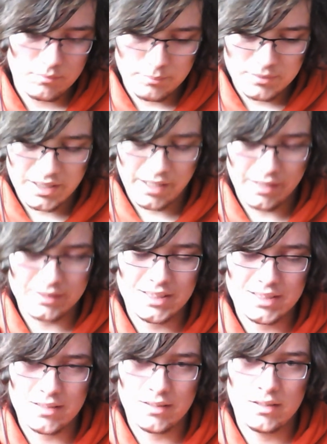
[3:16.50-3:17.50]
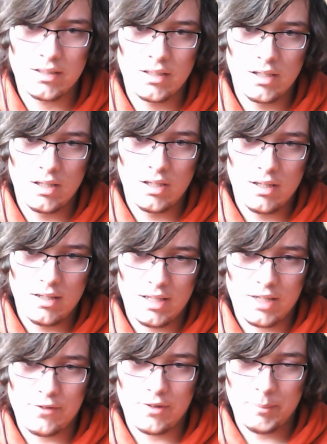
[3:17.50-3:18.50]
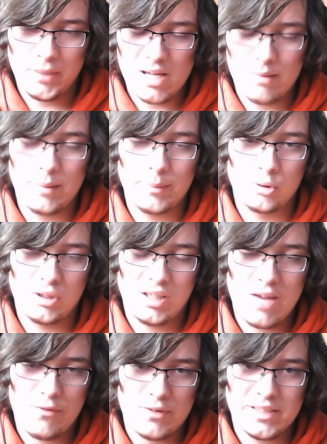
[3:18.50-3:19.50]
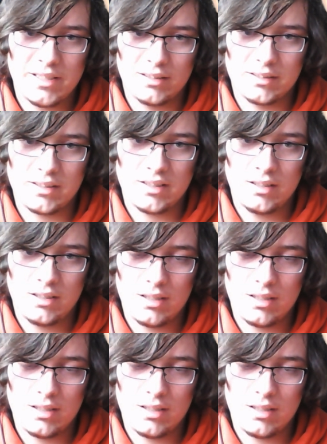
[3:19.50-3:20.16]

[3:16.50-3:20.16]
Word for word: stay consistent. Like, for me, I'm uploading every single day.